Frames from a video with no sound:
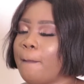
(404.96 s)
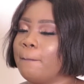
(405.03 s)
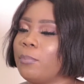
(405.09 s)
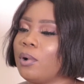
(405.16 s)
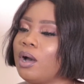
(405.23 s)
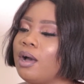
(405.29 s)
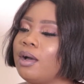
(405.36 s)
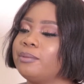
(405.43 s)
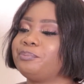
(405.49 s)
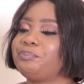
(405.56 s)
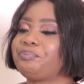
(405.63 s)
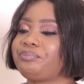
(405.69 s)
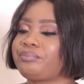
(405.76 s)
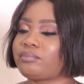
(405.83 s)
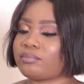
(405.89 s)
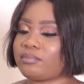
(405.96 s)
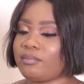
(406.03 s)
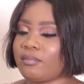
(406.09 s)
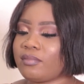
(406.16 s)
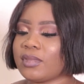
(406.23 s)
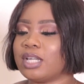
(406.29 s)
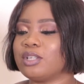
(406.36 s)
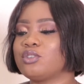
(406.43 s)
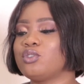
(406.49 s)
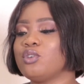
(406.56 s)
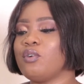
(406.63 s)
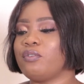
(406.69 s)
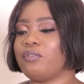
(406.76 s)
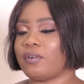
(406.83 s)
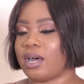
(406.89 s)
But
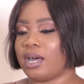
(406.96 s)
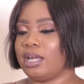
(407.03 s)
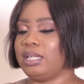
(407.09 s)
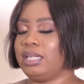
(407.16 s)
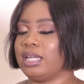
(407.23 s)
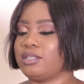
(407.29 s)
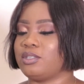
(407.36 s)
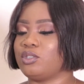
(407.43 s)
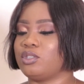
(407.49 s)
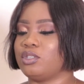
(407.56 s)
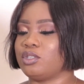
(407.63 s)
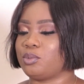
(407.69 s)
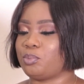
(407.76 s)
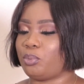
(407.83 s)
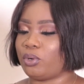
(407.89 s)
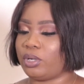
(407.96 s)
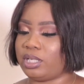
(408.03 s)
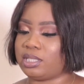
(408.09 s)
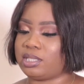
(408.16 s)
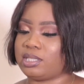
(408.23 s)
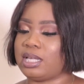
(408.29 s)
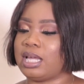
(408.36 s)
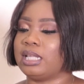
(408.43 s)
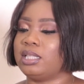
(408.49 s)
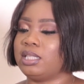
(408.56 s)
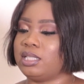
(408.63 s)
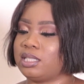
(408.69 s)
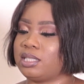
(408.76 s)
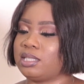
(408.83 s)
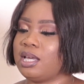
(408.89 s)
so far, getting to this point, at
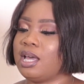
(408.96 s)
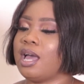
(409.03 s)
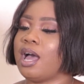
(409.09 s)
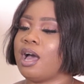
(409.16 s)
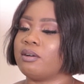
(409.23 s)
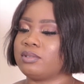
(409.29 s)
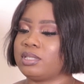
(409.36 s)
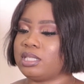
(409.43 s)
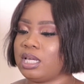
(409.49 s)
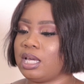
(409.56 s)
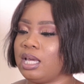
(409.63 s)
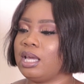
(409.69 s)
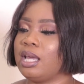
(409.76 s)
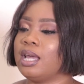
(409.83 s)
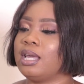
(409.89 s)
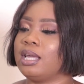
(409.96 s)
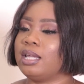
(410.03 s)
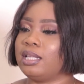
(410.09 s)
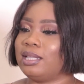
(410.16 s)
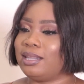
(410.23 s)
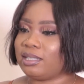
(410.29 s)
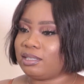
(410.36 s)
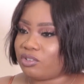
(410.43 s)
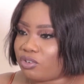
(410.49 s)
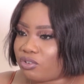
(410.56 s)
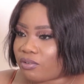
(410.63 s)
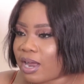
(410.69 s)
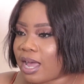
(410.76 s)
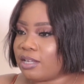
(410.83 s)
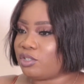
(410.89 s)
least, I would say
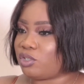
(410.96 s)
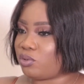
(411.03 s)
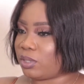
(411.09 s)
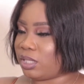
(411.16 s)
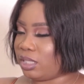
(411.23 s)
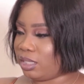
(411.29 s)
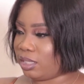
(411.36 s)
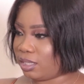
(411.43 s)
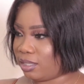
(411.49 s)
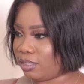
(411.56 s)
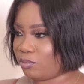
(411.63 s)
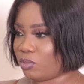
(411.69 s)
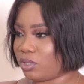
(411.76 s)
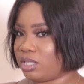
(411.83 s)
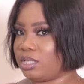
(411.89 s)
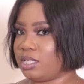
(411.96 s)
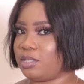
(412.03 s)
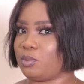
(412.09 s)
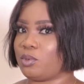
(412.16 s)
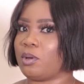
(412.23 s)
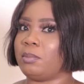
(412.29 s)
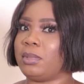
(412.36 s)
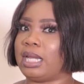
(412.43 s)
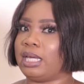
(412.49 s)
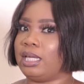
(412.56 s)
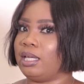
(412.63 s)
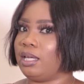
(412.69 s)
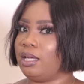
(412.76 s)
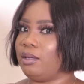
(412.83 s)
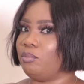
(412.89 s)
gradually, Motive is becoming
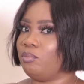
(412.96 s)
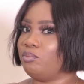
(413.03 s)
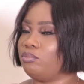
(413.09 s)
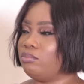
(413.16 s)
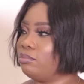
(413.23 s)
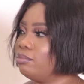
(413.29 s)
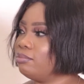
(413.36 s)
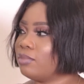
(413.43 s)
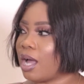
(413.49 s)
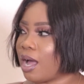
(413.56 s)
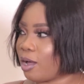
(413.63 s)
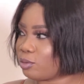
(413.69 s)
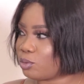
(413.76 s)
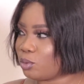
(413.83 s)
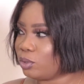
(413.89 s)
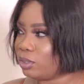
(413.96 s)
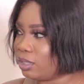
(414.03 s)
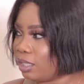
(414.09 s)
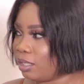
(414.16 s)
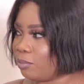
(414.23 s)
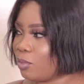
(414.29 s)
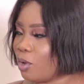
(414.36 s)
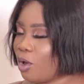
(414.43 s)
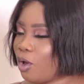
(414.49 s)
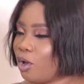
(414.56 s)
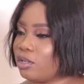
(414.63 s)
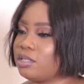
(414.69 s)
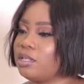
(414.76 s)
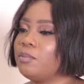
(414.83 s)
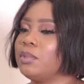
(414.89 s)
like a household name
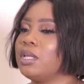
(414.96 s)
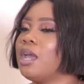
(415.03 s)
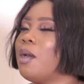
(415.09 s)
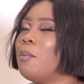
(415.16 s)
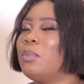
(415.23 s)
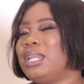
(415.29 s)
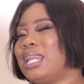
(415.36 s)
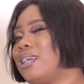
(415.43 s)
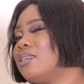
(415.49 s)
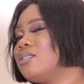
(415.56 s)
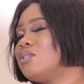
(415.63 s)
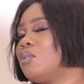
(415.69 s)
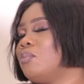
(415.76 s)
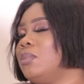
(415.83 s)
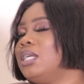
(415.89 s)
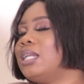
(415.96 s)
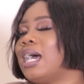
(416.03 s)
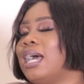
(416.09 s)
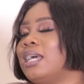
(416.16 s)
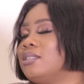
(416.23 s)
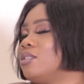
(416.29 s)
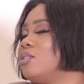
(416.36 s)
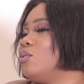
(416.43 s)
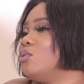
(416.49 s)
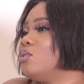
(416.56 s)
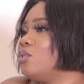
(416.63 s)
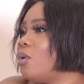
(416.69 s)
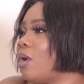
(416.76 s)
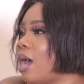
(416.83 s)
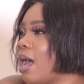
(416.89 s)
or something. But that does not mean that I still
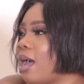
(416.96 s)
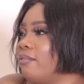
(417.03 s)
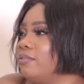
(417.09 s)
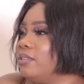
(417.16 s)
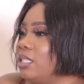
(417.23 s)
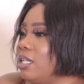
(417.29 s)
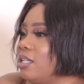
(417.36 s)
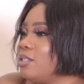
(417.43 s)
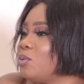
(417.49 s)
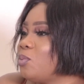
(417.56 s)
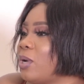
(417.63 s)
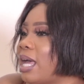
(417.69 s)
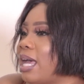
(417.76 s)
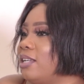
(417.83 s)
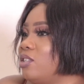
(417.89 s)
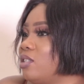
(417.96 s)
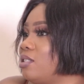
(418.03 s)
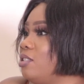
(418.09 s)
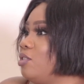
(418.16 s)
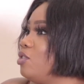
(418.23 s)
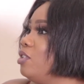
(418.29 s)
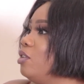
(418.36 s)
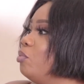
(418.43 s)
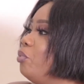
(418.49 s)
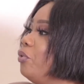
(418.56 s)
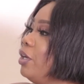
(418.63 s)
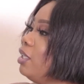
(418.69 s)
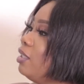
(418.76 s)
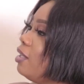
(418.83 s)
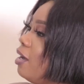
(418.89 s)
do not have days where I just literally
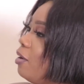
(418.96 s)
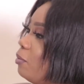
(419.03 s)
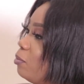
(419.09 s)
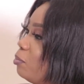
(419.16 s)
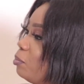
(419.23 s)
break down.